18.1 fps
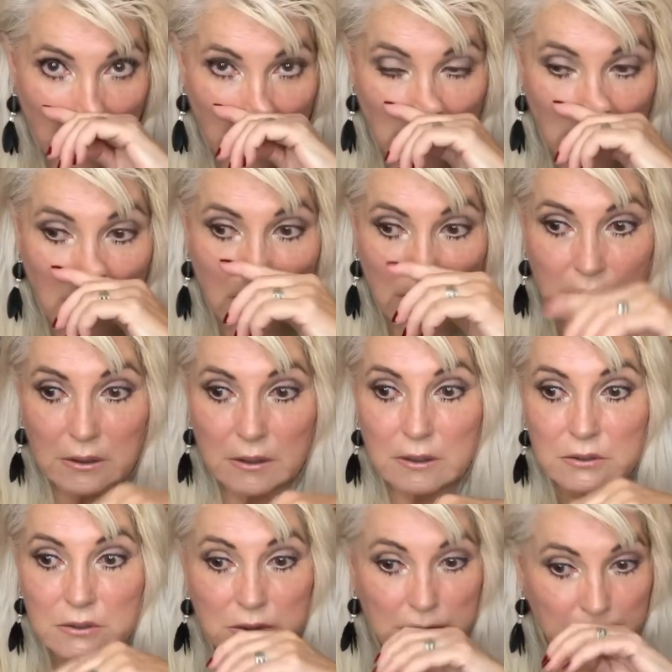
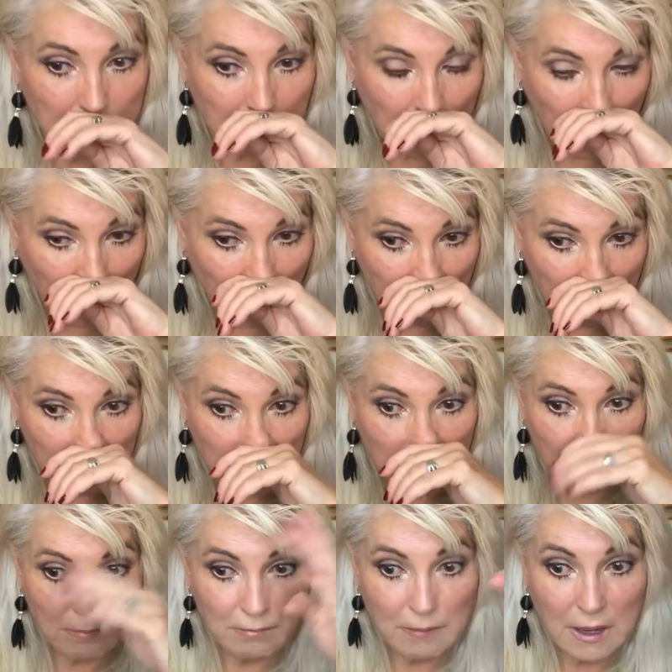because
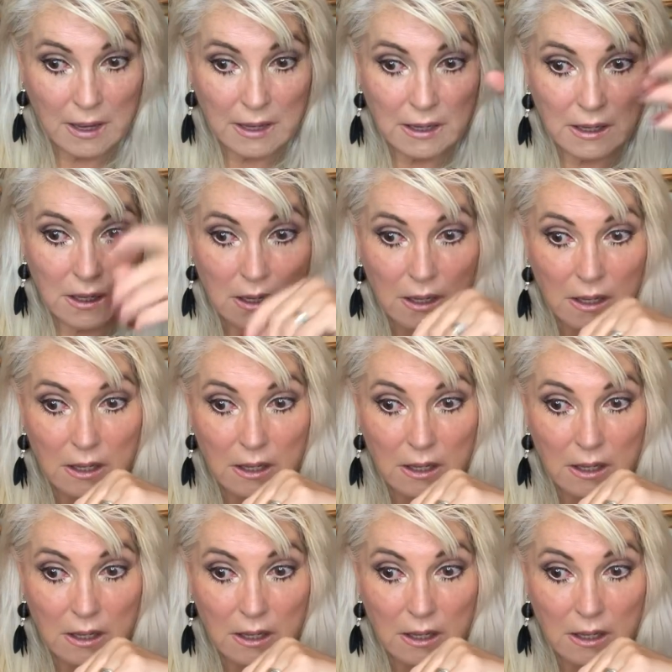uh, my